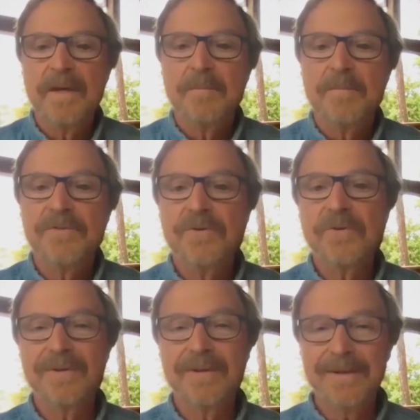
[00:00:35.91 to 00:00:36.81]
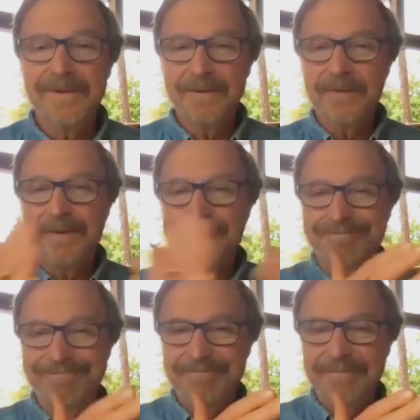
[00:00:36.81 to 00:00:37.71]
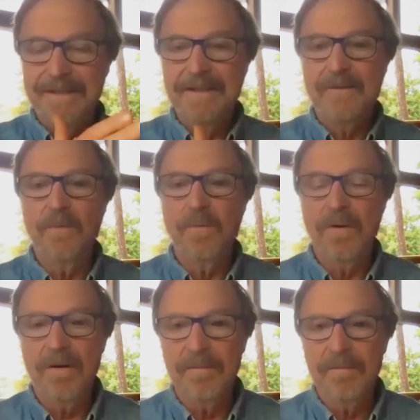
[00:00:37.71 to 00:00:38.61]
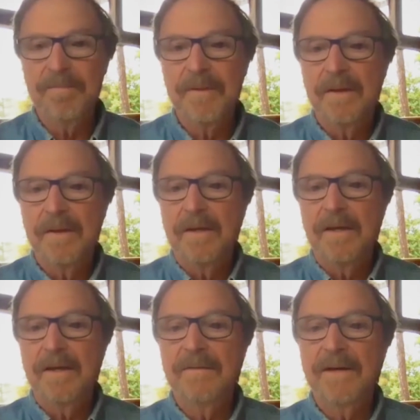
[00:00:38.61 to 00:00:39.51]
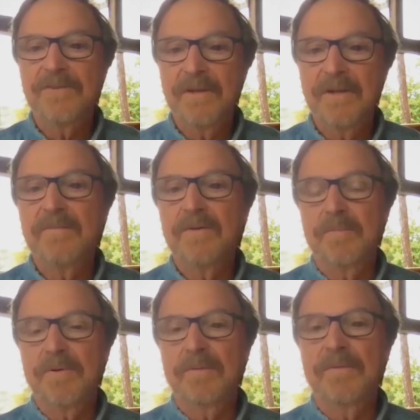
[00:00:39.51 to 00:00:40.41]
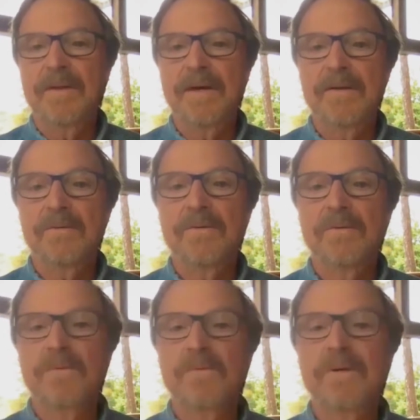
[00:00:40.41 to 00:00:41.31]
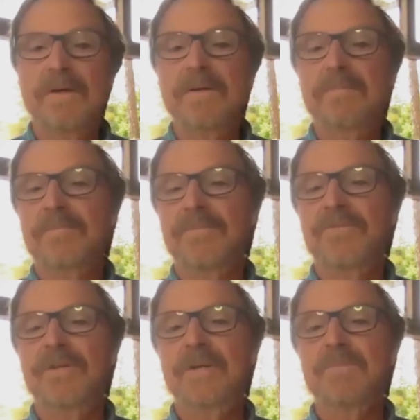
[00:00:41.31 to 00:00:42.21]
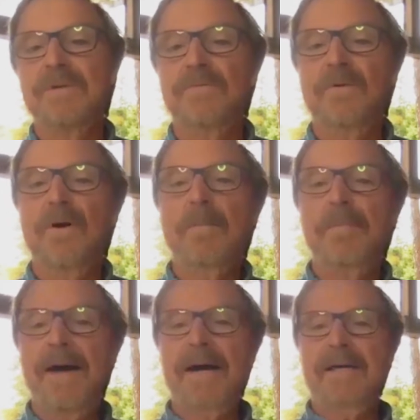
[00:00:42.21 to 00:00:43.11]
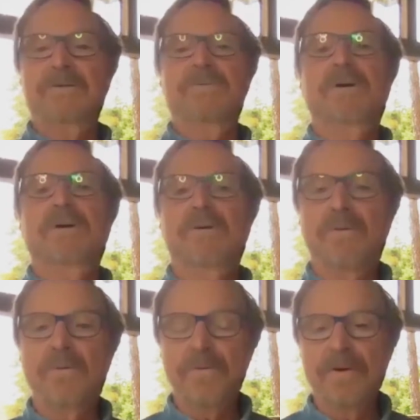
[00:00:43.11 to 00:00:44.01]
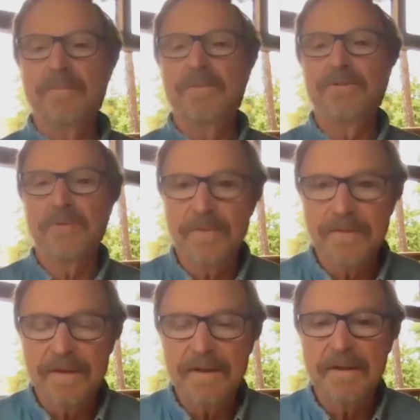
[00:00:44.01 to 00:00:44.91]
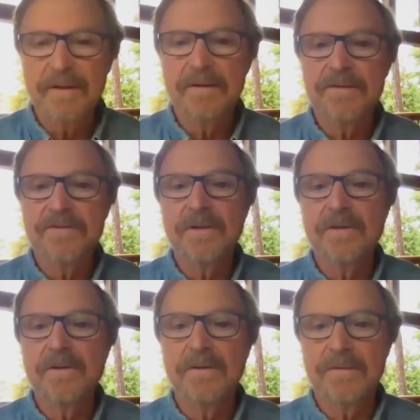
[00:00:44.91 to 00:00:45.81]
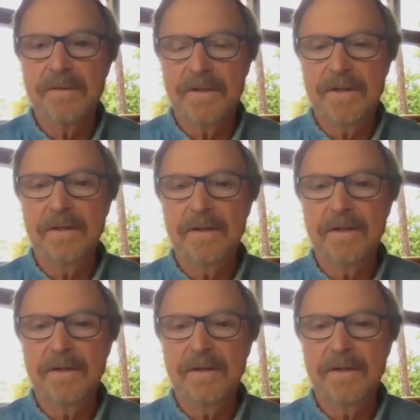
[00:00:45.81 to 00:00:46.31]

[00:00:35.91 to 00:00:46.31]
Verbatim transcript: But sooner or later, we hit a wall, and that's inevitable, that we seem to fall back into our old habitual thinking, our insecure thinking,